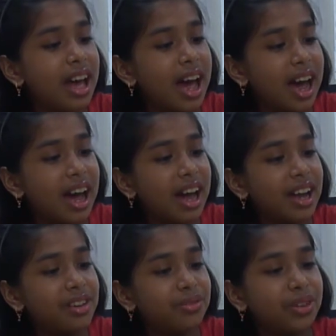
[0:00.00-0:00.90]

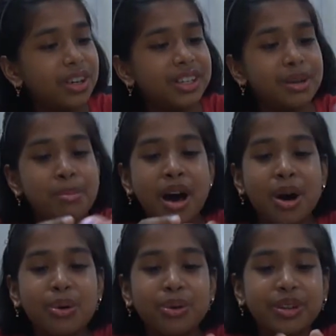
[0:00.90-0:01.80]
And what
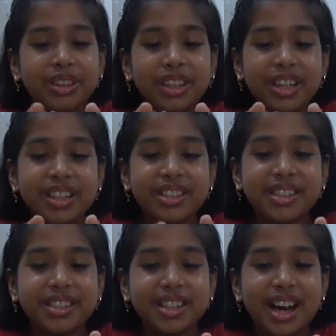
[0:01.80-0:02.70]
about
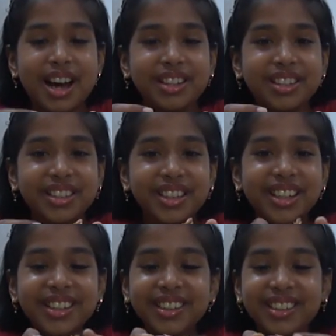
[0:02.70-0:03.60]
this
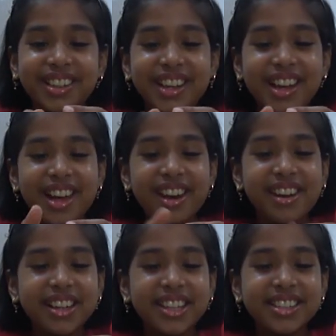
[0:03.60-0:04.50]
onion?
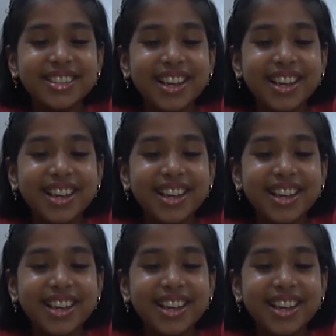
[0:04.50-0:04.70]
Now this